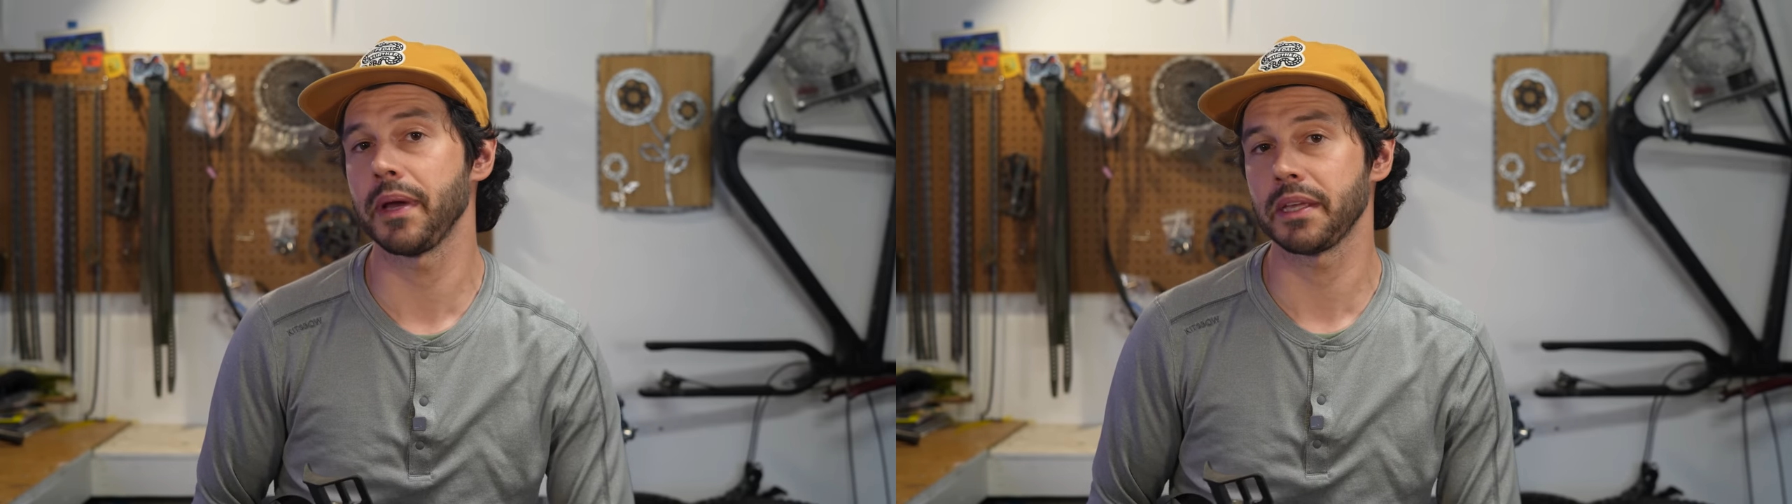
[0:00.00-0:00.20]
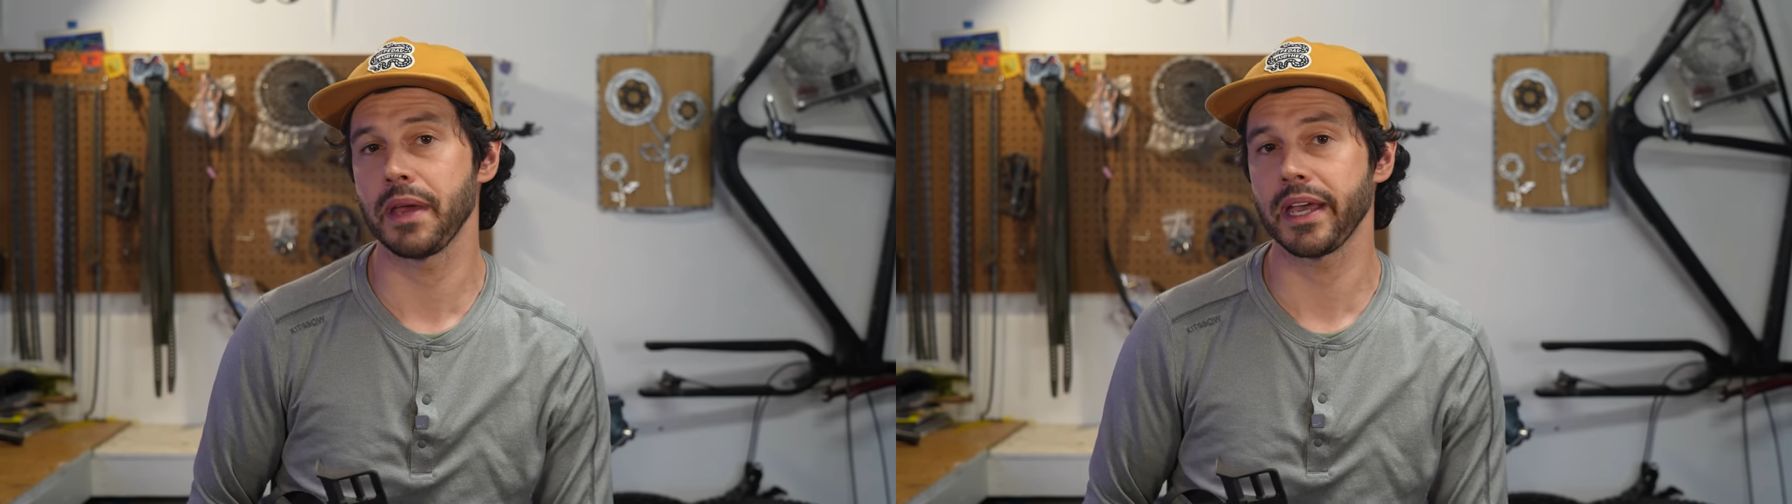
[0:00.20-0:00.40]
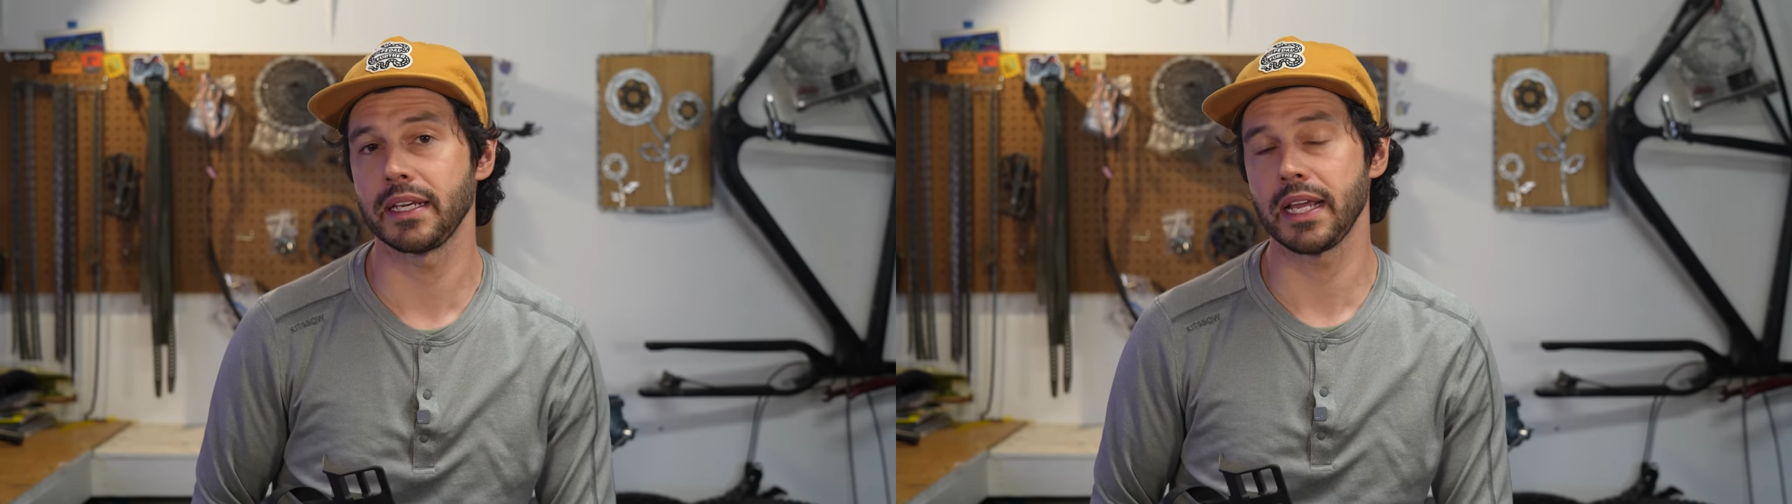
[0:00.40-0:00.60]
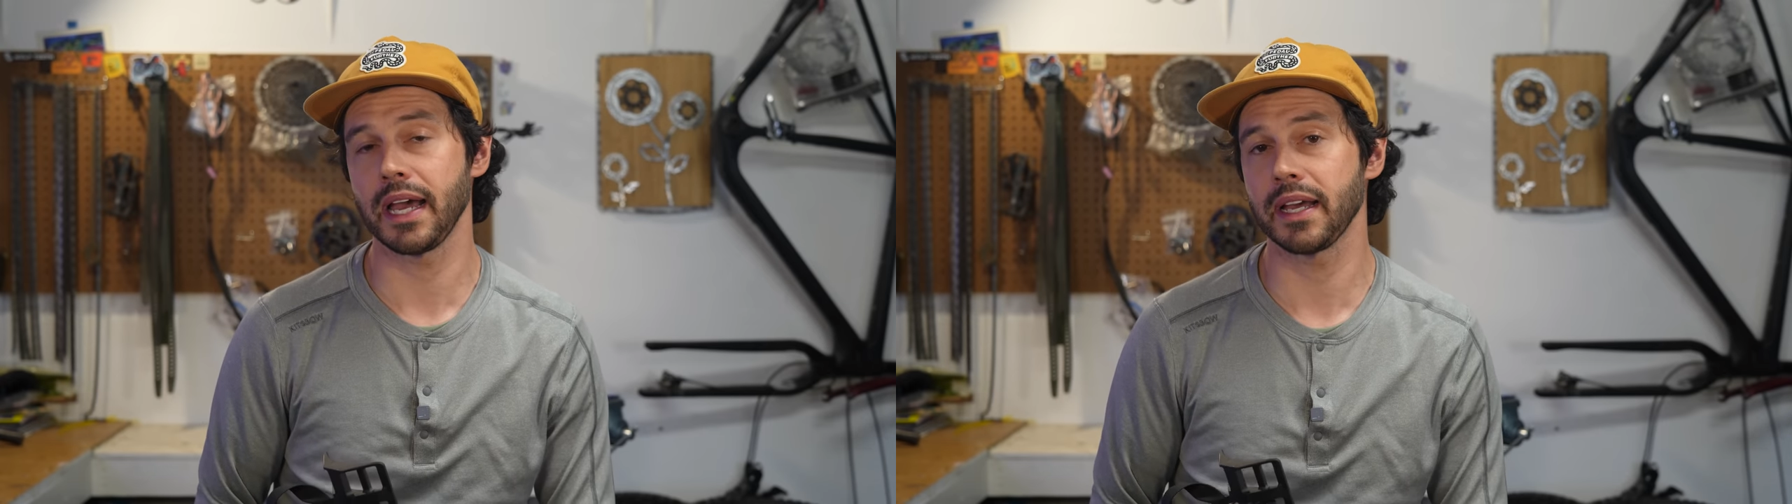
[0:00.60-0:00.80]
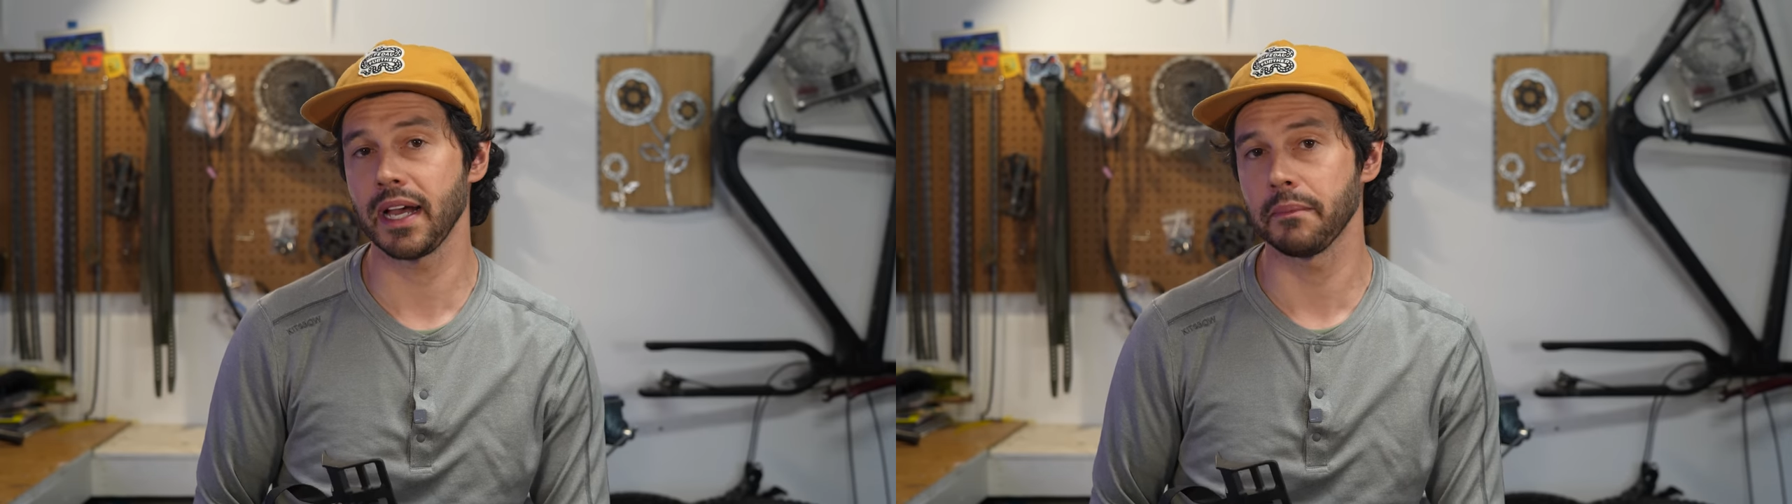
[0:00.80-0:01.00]

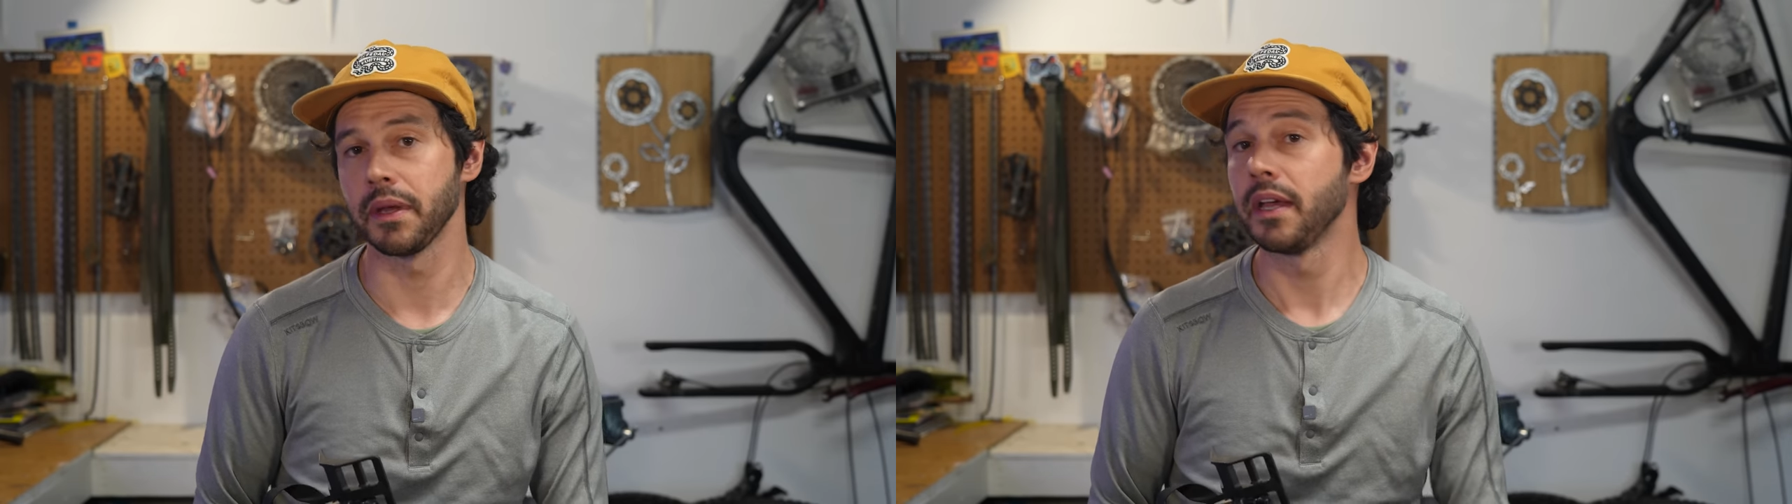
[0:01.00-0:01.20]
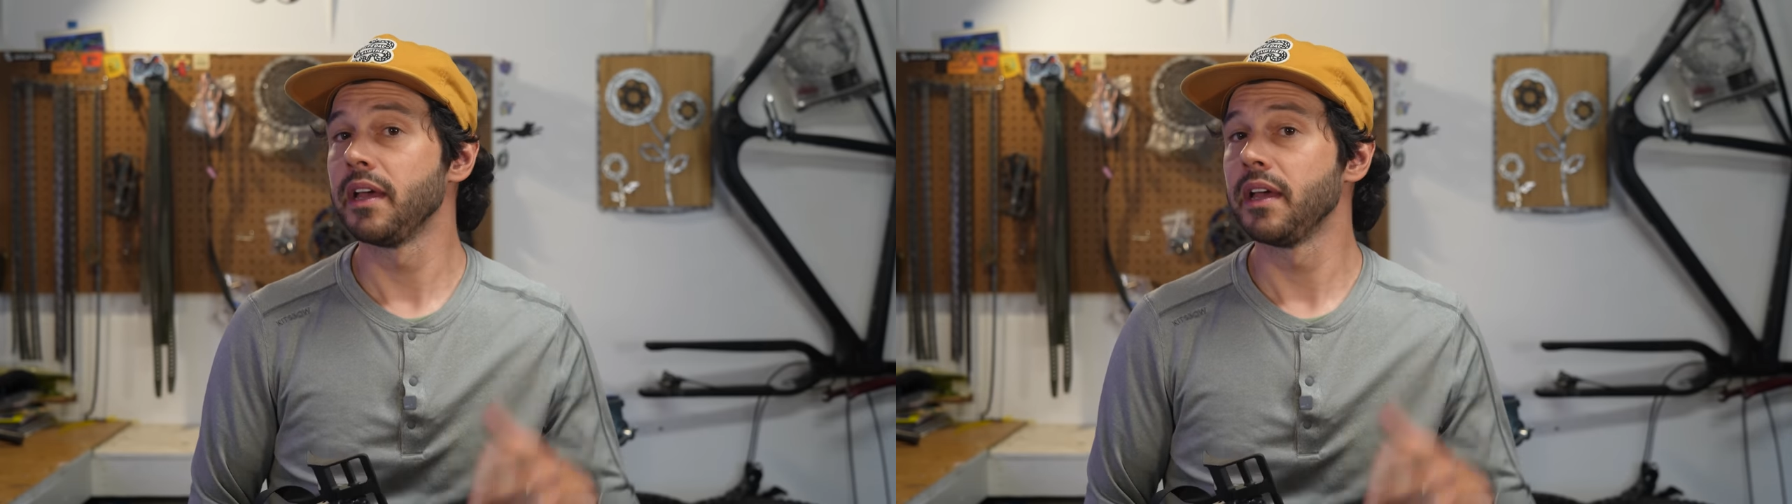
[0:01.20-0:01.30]
bikepacking.com.